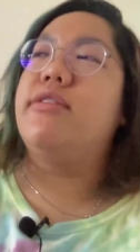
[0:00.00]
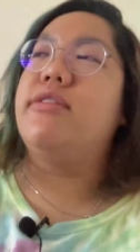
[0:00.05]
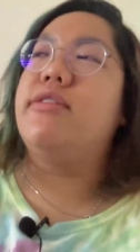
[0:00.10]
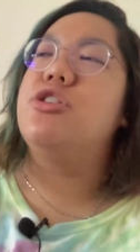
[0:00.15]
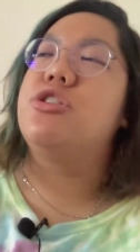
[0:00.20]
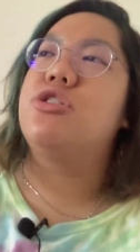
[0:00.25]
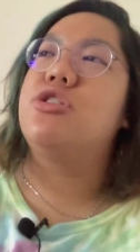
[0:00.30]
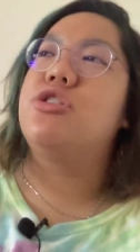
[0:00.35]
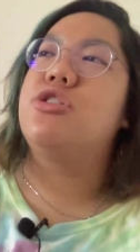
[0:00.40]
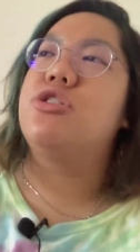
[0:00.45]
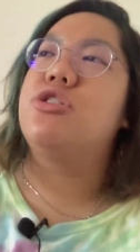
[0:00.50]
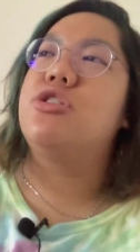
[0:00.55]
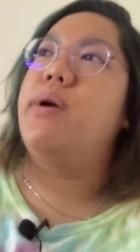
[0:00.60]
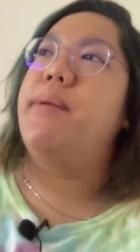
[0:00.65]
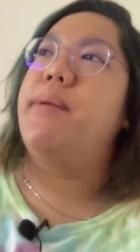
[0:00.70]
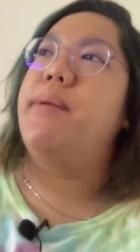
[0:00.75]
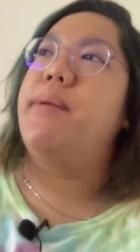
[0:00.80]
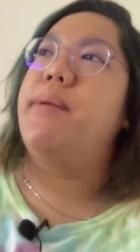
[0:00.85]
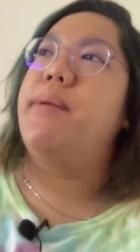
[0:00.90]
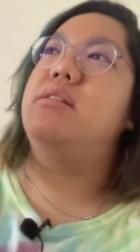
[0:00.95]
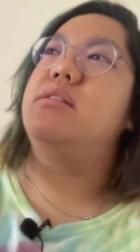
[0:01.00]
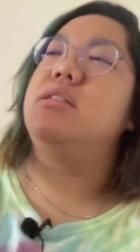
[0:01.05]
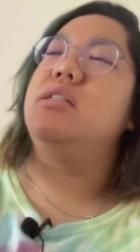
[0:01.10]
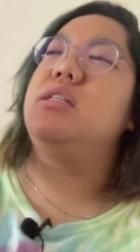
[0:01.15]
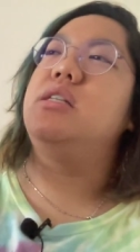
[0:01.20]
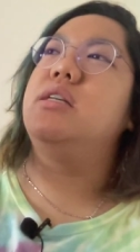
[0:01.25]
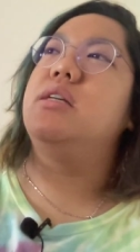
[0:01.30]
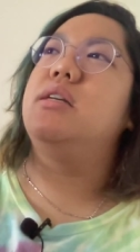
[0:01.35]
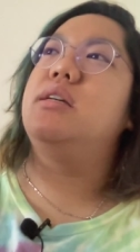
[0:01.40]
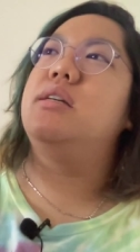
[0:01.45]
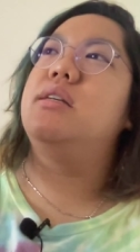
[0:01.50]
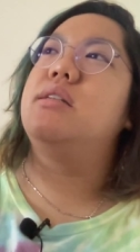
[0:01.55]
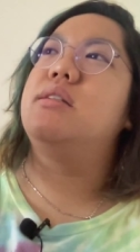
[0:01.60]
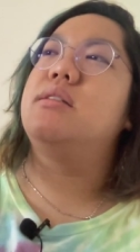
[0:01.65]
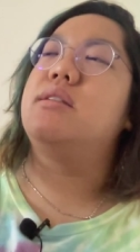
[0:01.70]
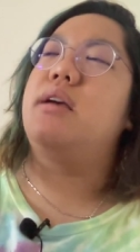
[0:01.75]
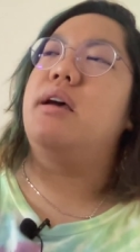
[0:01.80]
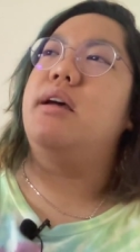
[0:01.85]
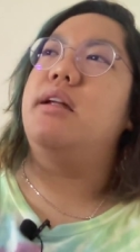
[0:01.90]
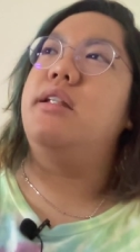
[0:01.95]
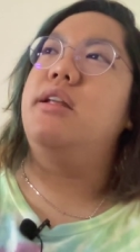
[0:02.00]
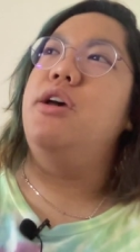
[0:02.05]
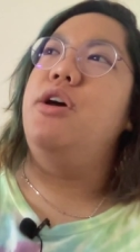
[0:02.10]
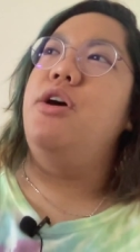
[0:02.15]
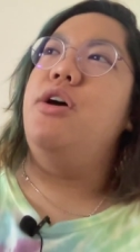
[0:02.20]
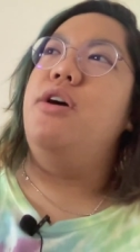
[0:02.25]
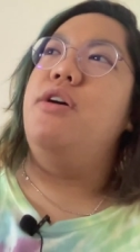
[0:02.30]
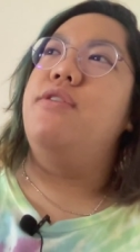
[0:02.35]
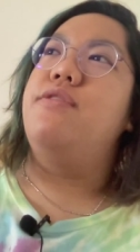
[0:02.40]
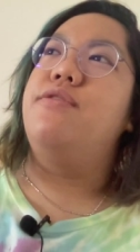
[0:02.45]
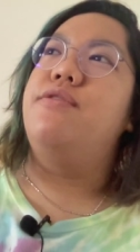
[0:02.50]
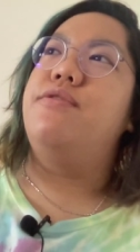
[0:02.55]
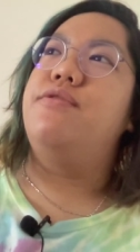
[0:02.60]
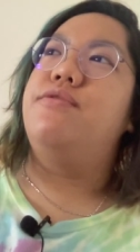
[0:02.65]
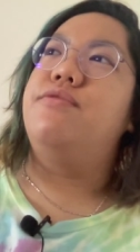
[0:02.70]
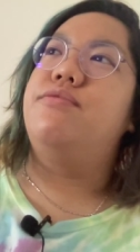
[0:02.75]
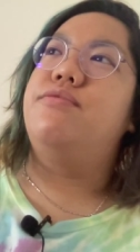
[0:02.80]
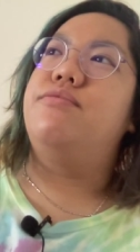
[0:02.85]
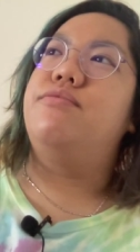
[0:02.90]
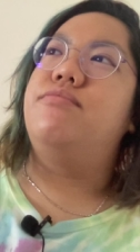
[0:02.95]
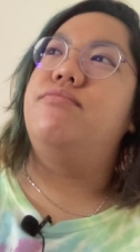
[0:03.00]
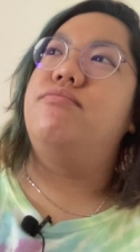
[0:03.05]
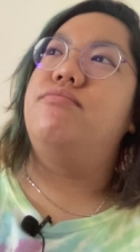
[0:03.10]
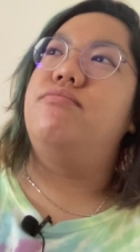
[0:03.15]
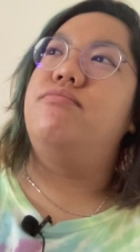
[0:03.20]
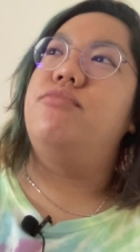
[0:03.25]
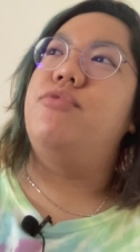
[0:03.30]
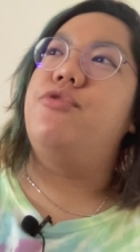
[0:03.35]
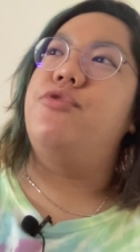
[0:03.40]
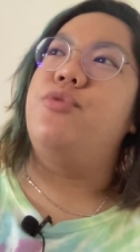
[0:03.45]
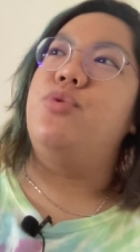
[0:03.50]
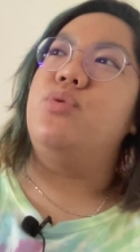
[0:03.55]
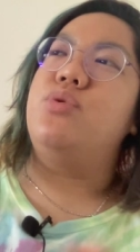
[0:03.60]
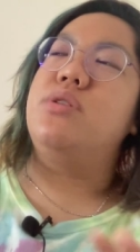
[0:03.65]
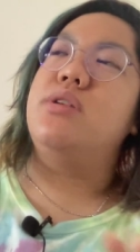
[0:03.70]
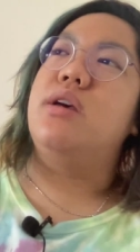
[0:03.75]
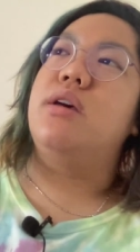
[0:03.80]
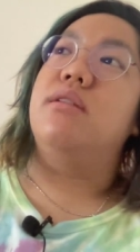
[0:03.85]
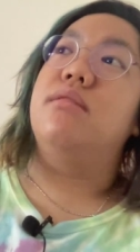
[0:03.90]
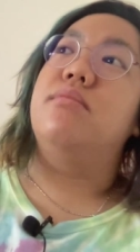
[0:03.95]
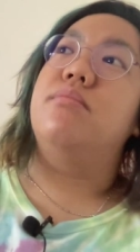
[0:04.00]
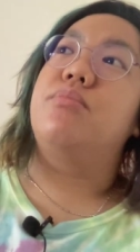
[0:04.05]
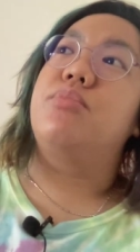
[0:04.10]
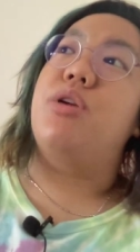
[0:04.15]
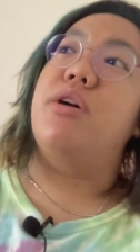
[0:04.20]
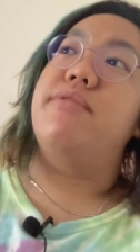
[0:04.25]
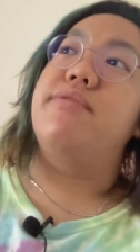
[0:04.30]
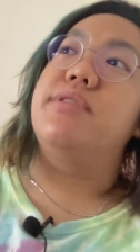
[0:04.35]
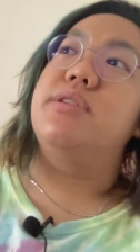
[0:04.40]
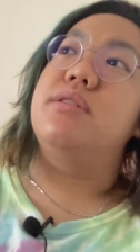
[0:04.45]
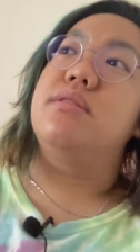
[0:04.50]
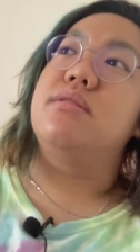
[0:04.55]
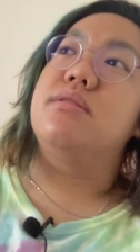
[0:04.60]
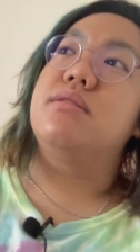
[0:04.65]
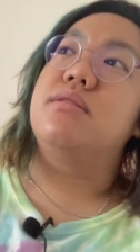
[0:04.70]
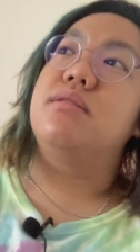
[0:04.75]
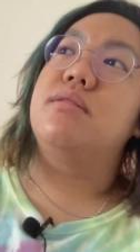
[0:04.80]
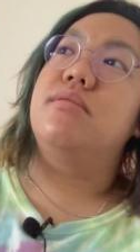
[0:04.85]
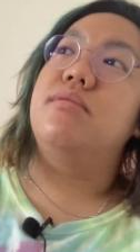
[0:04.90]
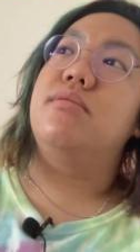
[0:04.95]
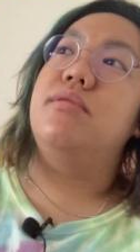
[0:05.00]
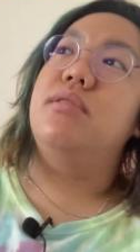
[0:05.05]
I just know where Beijing is and Fujian province